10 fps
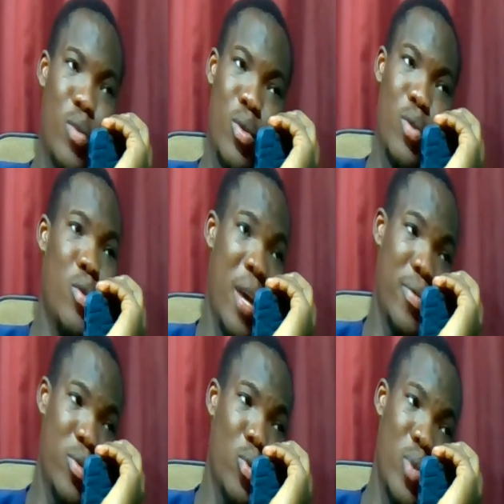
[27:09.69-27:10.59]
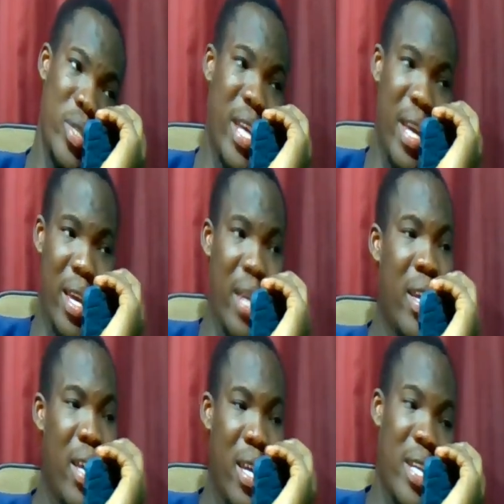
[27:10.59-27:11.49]
Dimu. And Bawumia is
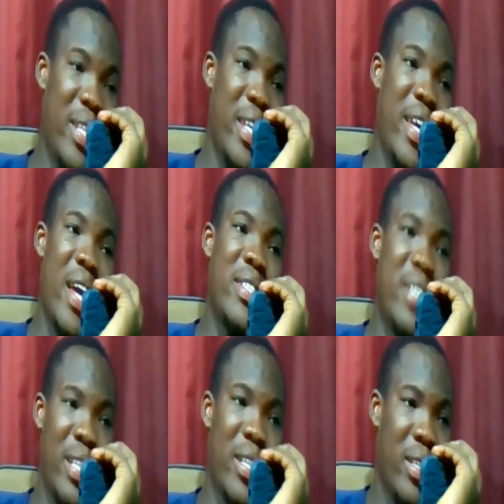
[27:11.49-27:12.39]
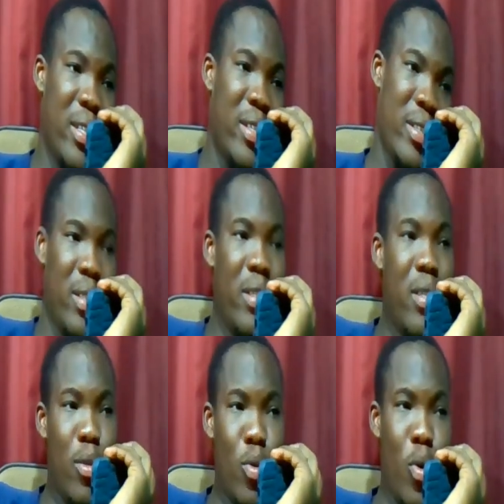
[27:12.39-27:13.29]
still keeping him at post. PDS